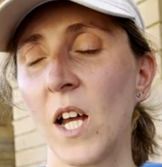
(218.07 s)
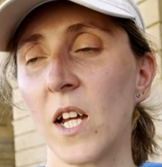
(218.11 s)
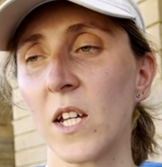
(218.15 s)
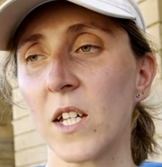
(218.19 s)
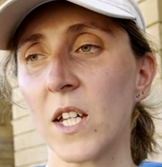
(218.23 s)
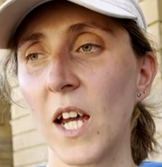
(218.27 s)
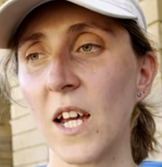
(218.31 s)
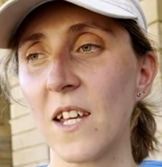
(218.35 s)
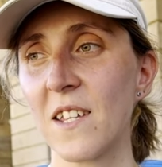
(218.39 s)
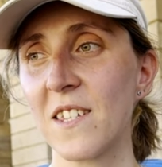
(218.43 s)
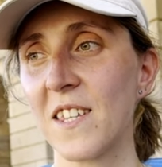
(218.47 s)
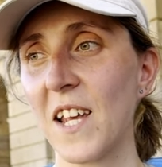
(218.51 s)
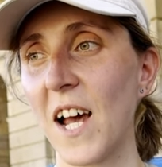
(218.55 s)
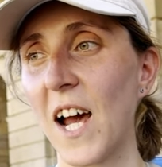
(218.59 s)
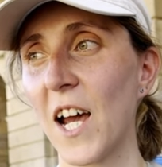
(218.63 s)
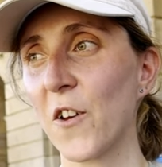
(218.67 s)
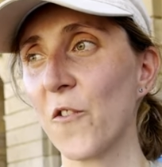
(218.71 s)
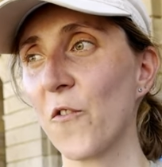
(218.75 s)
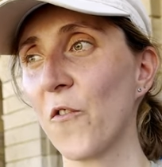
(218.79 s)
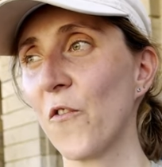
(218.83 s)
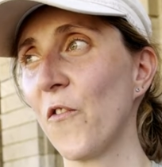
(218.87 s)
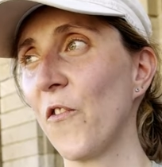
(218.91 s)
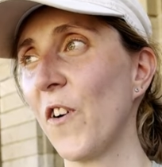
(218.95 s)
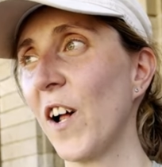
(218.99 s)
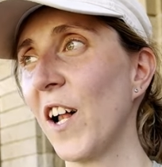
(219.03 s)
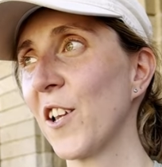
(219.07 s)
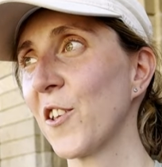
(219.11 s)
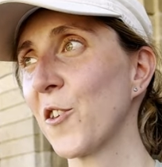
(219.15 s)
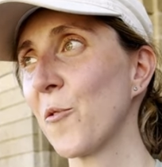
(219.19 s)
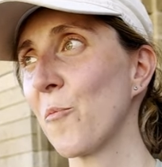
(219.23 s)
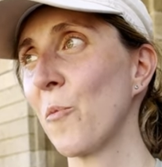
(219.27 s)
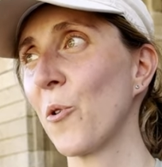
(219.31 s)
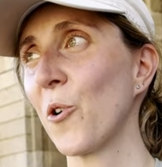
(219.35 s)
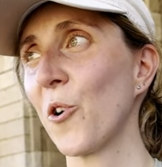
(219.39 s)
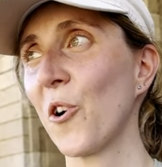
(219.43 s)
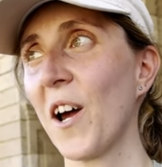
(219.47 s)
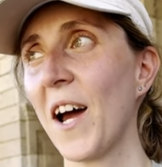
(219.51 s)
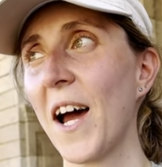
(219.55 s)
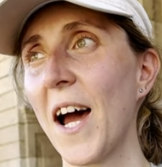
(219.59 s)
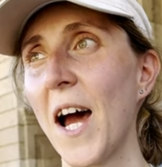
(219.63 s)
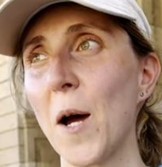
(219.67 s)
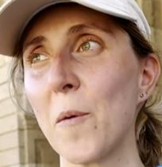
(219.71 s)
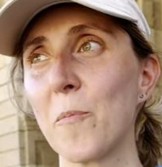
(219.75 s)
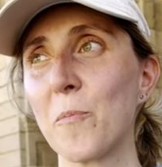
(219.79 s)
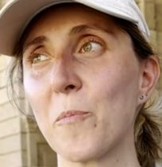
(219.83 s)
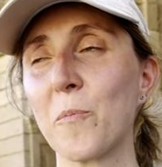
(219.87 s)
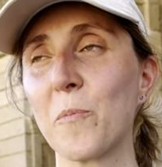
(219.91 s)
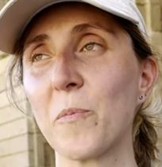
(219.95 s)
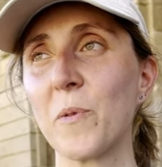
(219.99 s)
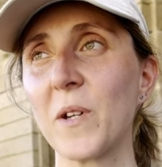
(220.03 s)
Yes, I felt more
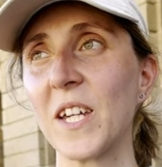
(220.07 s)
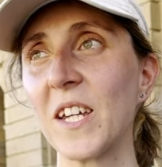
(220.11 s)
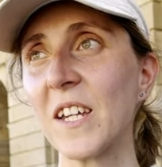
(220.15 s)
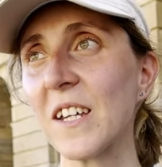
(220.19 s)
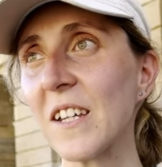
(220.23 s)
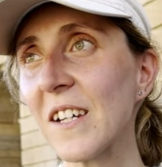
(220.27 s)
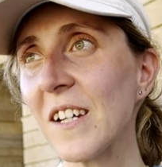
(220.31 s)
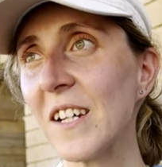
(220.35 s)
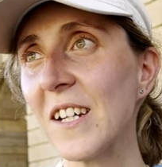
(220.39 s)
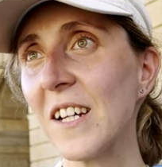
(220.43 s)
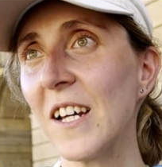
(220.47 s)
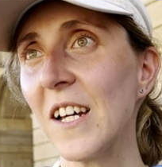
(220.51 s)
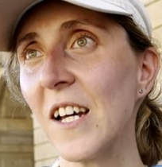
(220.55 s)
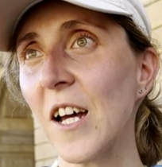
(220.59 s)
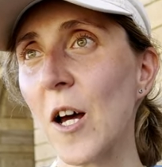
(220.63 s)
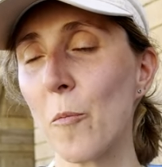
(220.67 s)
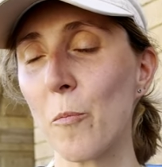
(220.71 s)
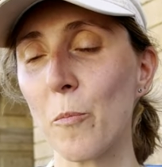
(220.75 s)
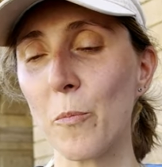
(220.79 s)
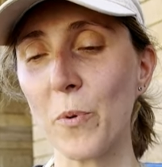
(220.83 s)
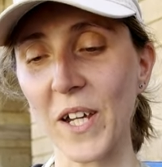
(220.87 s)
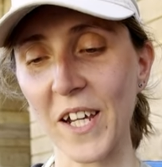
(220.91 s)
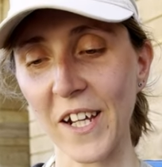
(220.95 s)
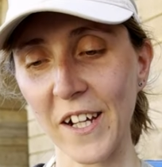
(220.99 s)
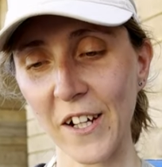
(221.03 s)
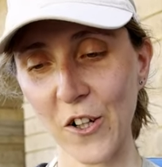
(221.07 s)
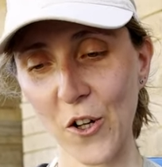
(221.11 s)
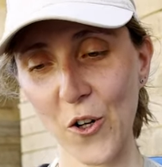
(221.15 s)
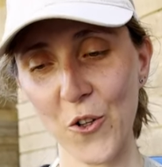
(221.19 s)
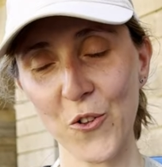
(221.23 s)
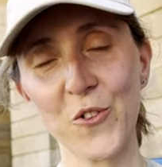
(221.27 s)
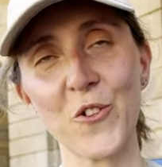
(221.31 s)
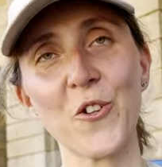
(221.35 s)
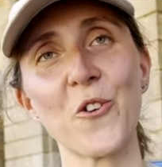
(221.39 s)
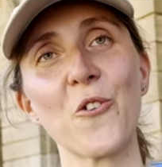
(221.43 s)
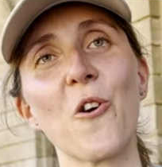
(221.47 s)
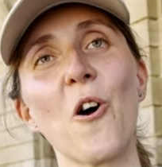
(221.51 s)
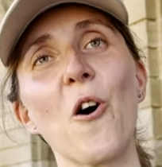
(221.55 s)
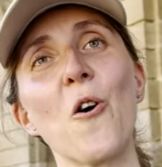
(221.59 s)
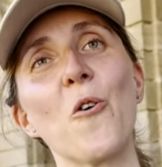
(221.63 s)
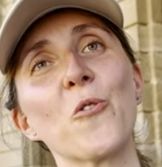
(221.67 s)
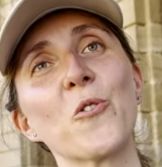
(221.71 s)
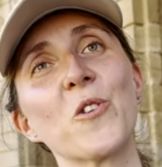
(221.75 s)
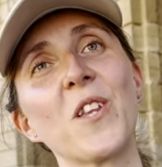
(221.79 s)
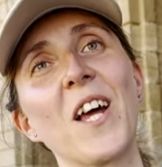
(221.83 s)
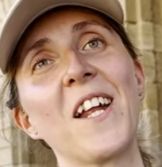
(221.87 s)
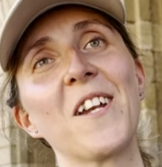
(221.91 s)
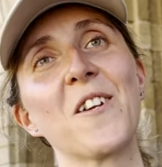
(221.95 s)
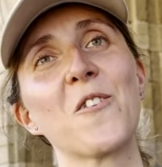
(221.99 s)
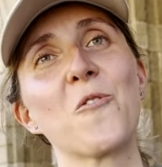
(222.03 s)
happy being on the
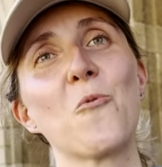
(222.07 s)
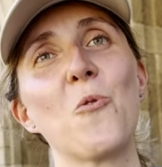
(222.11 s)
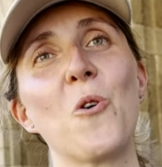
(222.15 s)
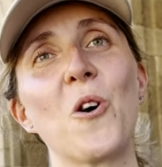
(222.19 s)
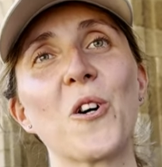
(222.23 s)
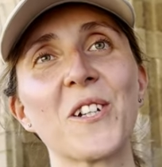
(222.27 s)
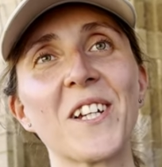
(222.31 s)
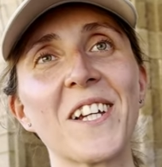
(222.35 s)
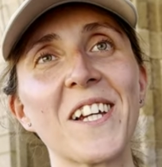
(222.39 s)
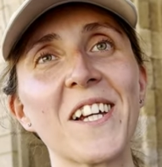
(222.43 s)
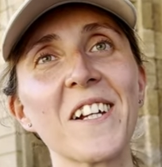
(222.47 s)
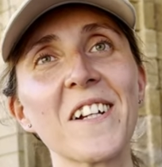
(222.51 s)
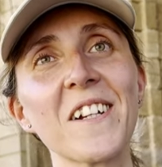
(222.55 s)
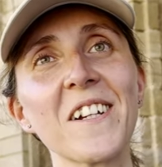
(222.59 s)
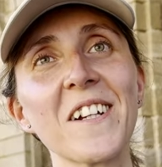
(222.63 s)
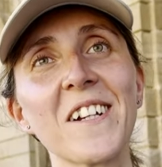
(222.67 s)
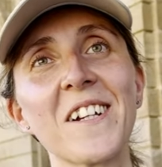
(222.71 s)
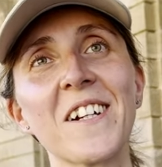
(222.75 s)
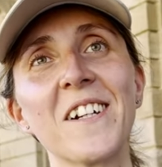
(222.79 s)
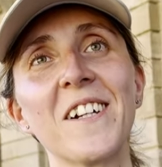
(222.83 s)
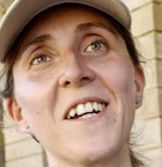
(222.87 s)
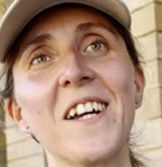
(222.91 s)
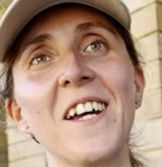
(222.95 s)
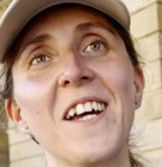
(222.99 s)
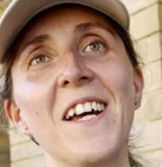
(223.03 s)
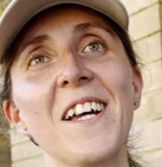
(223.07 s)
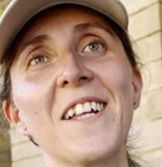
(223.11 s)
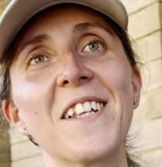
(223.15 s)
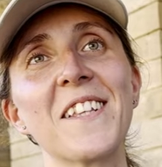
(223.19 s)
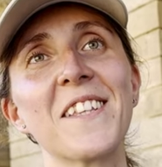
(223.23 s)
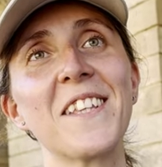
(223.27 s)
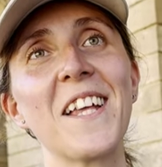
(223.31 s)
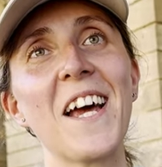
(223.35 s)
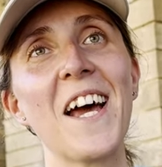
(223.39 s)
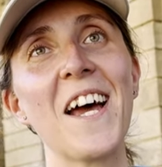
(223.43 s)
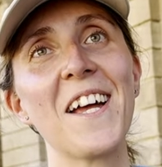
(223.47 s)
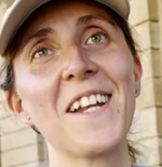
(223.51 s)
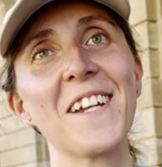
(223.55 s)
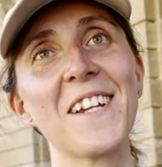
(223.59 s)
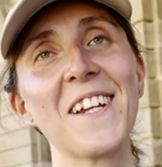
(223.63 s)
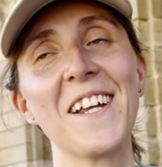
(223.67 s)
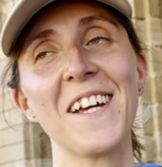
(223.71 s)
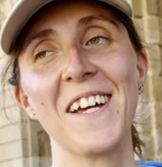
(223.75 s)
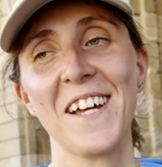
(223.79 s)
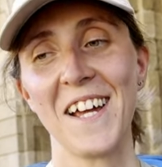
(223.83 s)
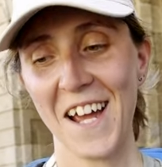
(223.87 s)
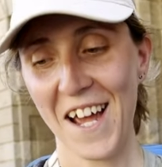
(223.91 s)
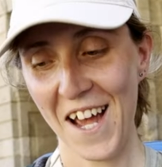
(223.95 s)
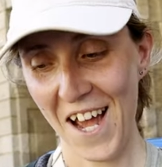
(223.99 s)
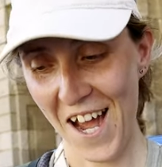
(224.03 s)
road and walking than
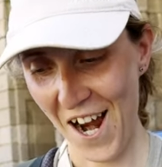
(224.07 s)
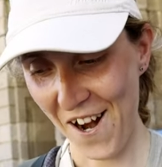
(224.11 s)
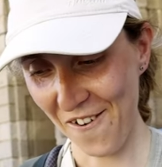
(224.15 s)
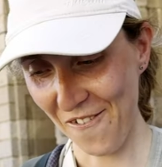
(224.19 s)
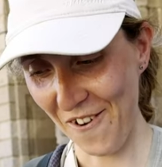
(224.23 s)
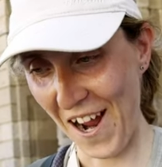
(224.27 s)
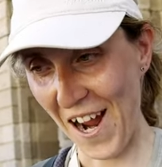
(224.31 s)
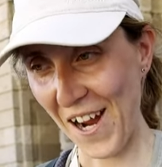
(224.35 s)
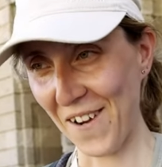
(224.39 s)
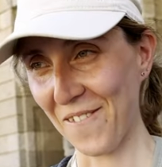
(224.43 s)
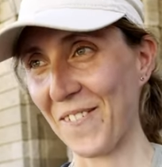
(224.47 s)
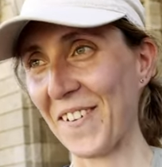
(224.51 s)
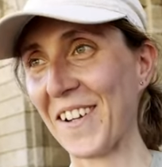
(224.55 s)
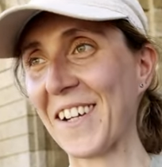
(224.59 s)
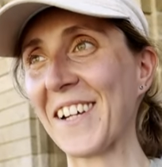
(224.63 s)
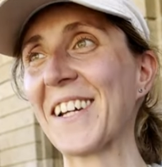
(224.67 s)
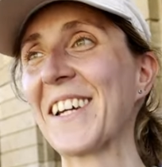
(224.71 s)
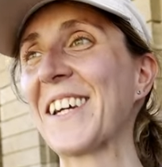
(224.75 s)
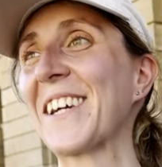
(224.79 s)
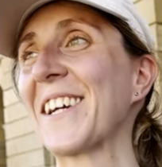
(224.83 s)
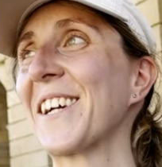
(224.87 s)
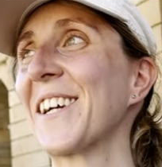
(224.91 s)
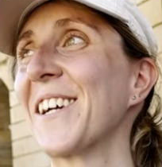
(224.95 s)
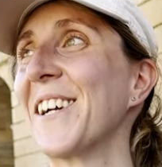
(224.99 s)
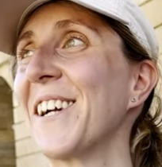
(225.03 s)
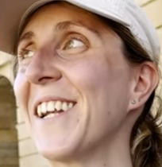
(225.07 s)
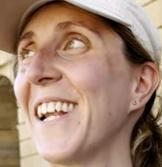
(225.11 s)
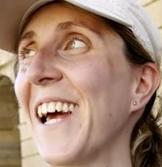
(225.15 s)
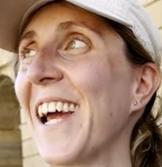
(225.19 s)
arriving here.